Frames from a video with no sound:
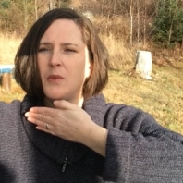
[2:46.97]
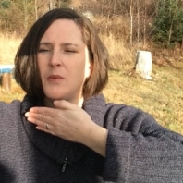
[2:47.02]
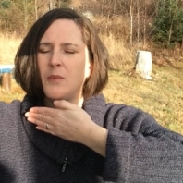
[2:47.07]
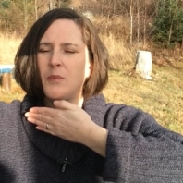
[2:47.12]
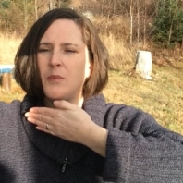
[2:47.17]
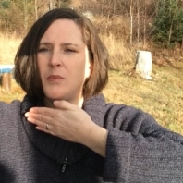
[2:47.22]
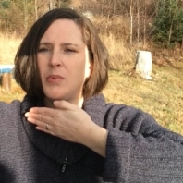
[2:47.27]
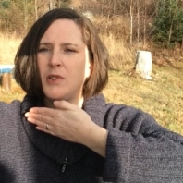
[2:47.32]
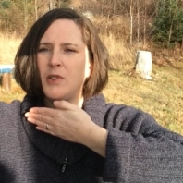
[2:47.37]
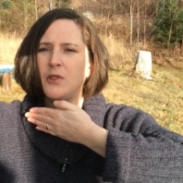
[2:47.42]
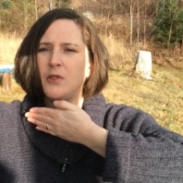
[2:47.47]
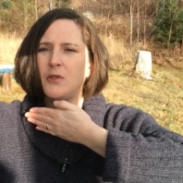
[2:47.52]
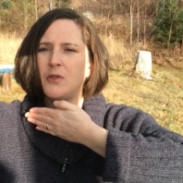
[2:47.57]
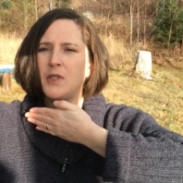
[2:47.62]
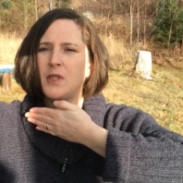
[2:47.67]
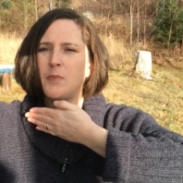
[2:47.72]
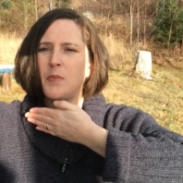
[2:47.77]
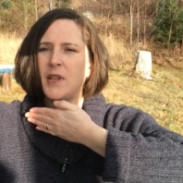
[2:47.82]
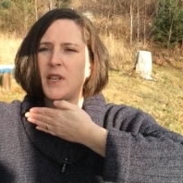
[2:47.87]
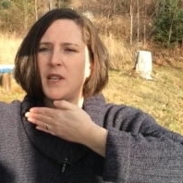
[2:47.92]
blue
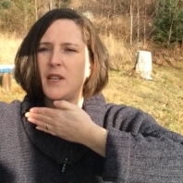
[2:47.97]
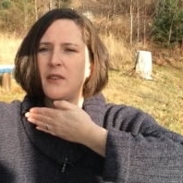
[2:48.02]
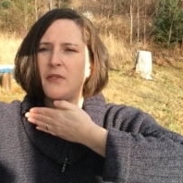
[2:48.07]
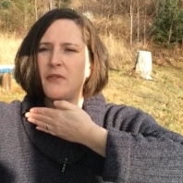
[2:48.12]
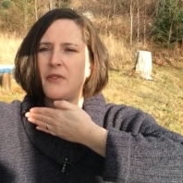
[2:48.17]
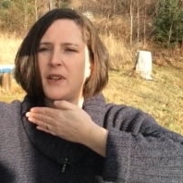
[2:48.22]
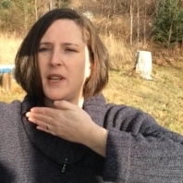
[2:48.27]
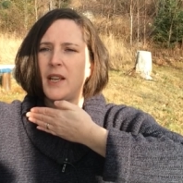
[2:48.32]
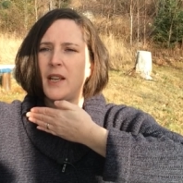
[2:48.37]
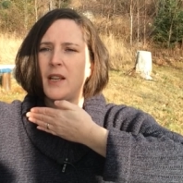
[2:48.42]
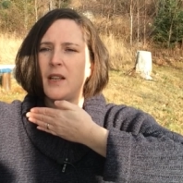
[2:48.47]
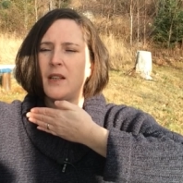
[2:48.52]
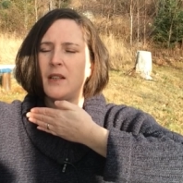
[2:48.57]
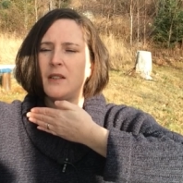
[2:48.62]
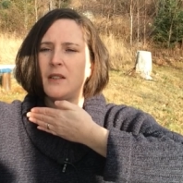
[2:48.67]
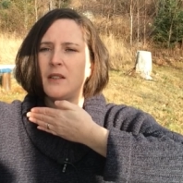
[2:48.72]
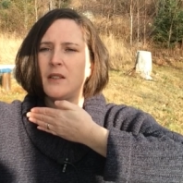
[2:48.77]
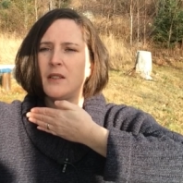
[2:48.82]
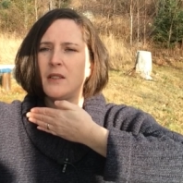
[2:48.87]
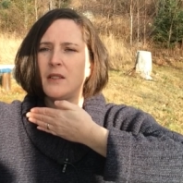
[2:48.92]
spinning
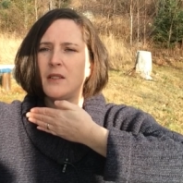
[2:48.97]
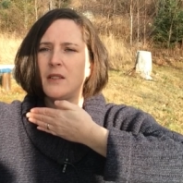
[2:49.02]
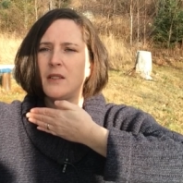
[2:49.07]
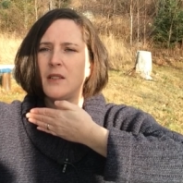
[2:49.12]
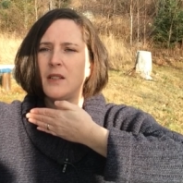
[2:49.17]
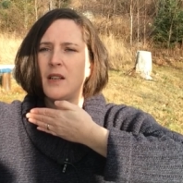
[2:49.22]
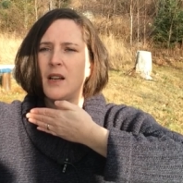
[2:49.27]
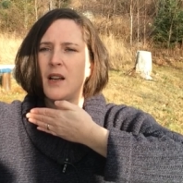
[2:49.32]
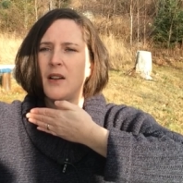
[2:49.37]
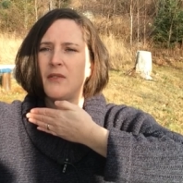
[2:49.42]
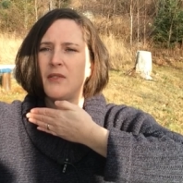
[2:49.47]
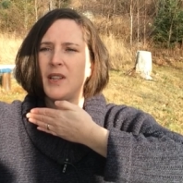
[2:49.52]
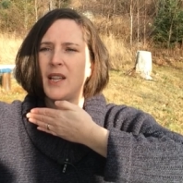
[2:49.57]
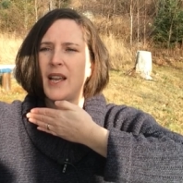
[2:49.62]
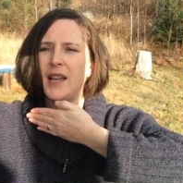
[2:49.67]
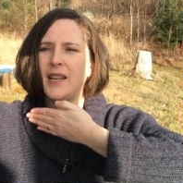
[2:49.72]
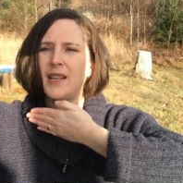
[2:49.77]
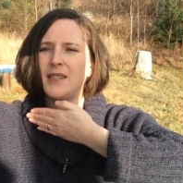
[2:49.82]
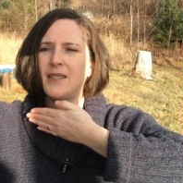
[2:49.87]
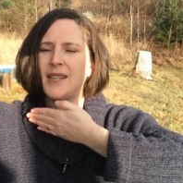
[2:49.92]
fan of
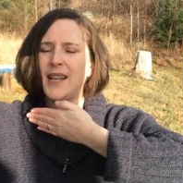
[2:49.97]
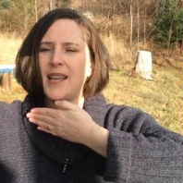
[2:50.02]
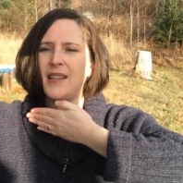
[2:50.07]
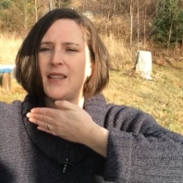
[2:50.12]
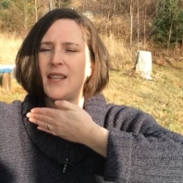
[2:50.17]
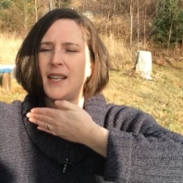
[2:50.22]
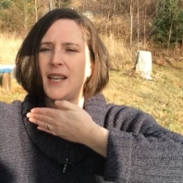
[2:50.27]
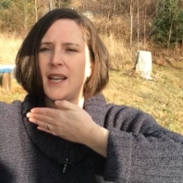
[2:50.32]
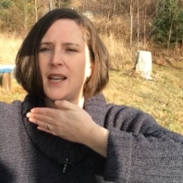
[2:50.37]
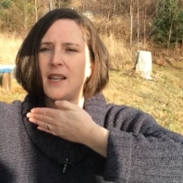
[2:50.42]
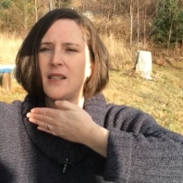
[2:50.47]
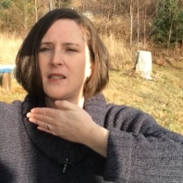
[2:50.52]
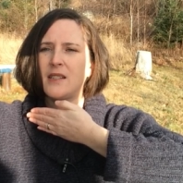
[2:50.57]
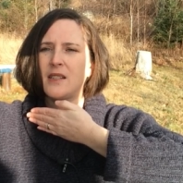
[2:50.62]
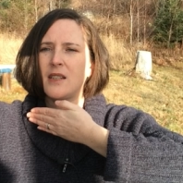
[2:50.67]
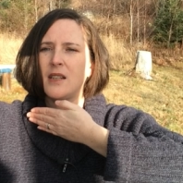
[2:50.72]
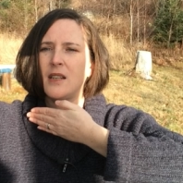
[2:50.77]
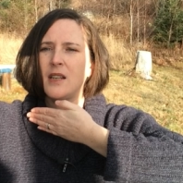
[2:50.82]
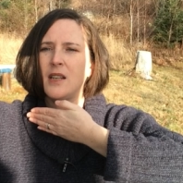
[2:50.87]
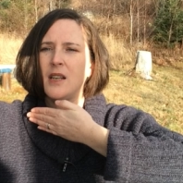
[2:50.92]
light. And then I
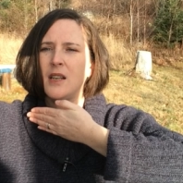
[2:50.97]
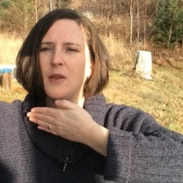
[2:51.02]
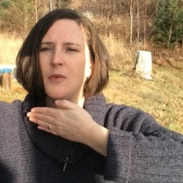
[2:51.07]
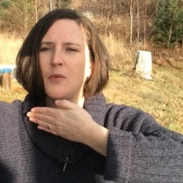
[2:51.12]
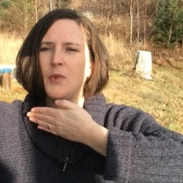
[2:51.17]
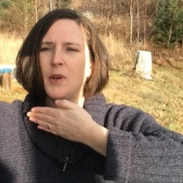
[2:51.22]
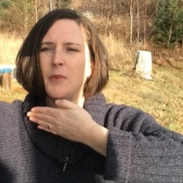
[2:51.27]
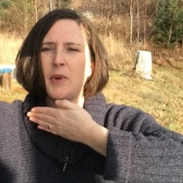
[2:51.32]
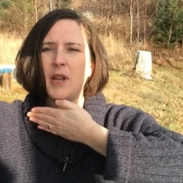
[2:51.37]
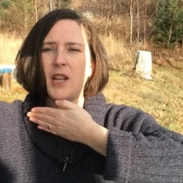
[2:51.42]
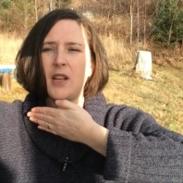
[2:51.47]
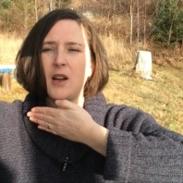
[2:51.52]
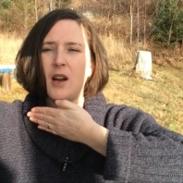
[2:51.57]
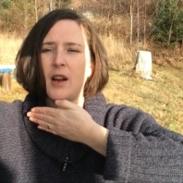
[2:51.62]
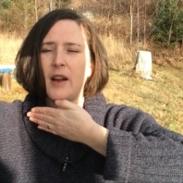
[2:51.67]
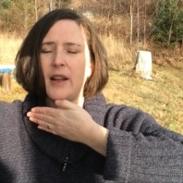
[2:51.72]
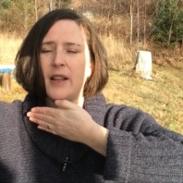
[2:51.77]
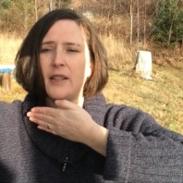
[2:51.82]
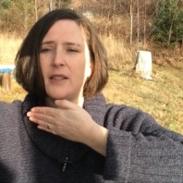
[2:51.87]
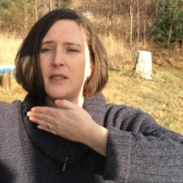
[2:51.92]
ask one of my
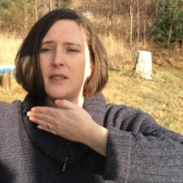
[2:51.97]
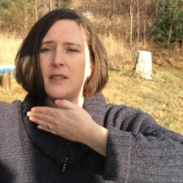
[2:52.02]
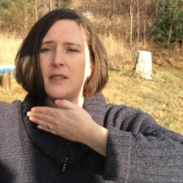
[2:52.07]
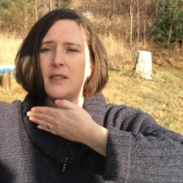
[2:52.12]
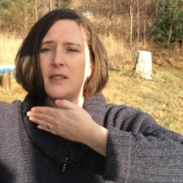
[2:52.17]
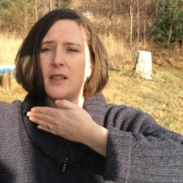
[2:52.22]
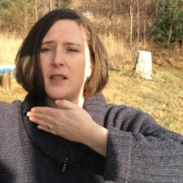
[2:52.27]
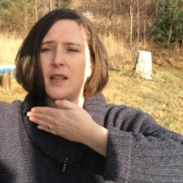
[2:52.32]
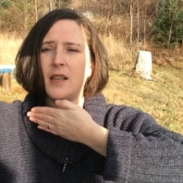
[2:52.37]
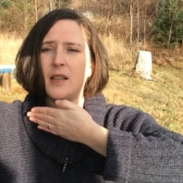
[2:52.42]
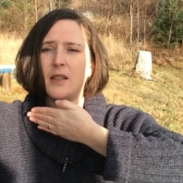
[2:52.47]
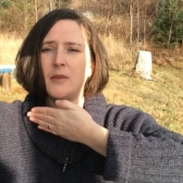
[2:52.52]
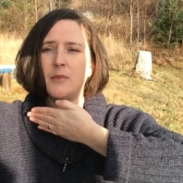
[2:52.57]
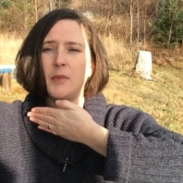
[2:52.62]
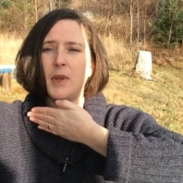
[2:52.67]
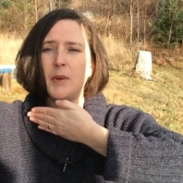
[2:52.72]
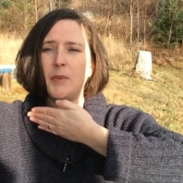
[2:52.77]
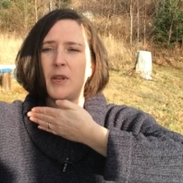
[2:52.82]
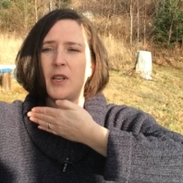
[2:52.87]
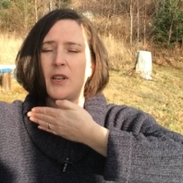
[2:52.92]
guides, like
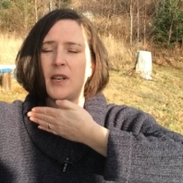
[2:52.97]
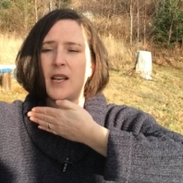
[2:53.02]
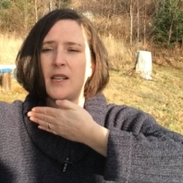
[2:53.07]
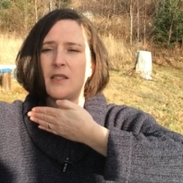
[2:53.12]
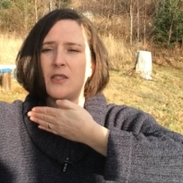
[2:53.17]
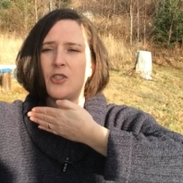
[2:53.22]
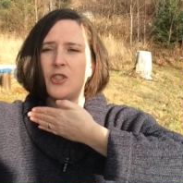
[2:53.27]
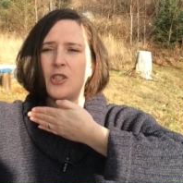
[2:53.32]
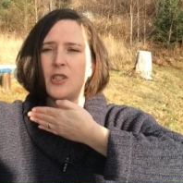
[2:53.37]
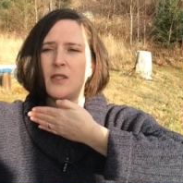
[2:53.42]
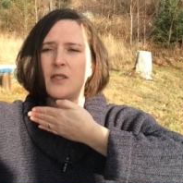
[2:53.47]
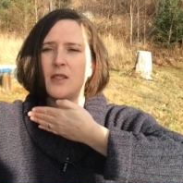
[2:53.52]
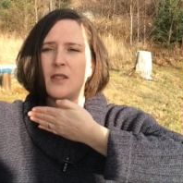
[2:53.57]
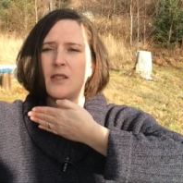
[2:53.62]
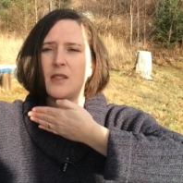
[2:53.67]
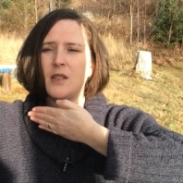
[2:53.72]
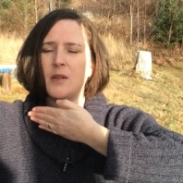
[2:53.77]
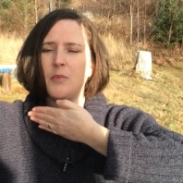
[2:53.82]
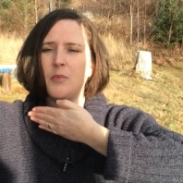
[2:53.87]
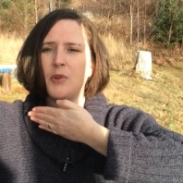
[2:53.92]
maybe I'd ask
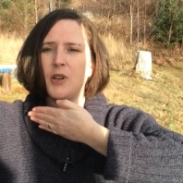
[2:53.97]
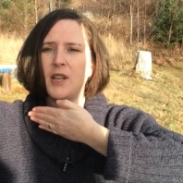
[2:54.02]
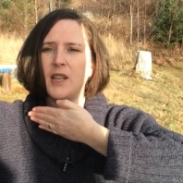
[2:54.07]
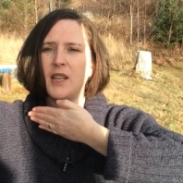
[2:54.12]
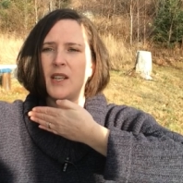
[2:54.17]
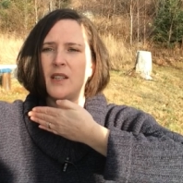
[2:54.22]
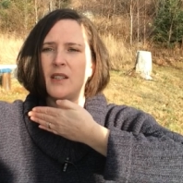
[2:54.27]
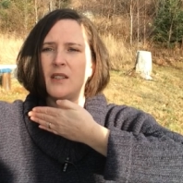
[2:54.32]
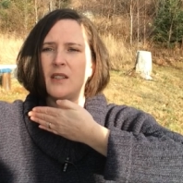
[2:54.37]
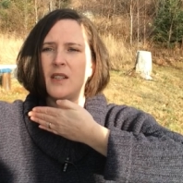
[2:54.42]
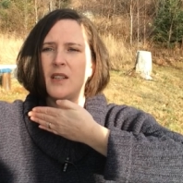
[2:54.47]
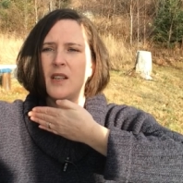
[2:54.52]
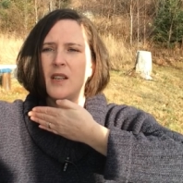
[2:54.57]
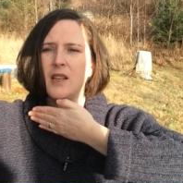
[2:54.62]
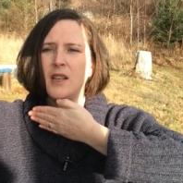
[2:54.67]
Jesus to bring in